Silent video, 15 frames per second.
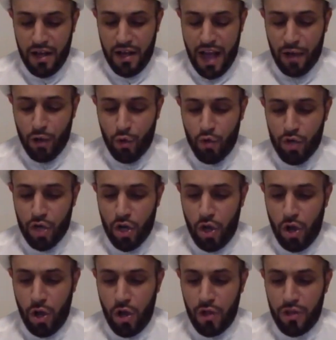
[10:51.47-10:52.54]
I don't
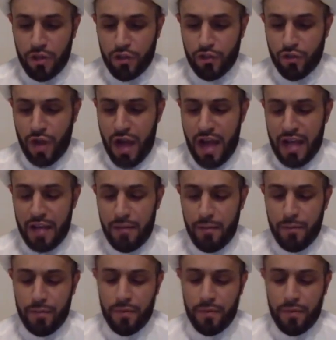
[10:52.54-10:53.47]
recall the tribe